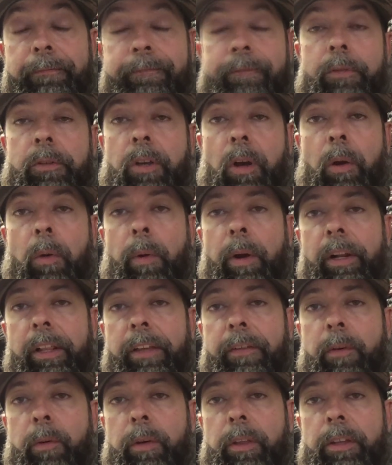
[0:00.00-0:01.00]
The song I want to
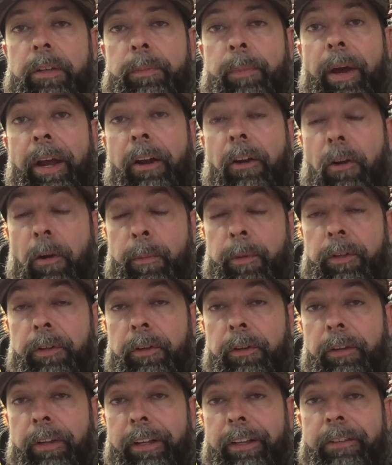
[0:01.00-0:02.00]
leave you with is by
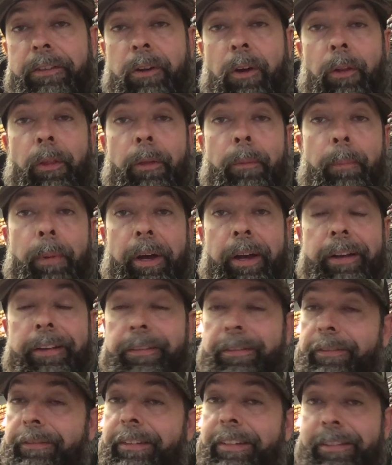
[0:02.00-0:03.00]
Hermitude. It's called The
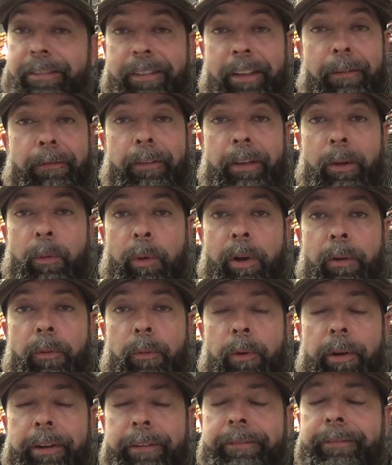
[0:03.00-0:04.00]
Buzz. It's definitely a weird
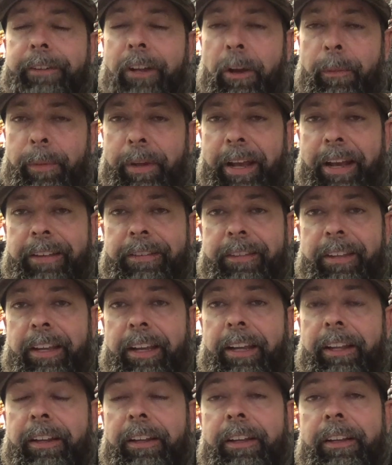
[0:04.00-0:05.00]
one. Hope you guys dig
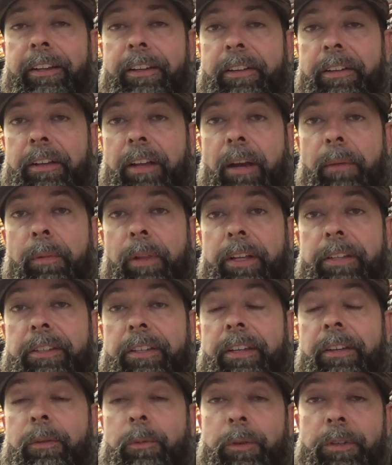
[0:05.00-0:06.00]
it. God bless
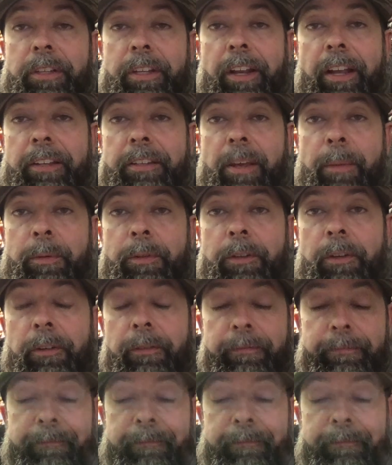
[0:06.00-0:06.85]
you. We'll see you next episode.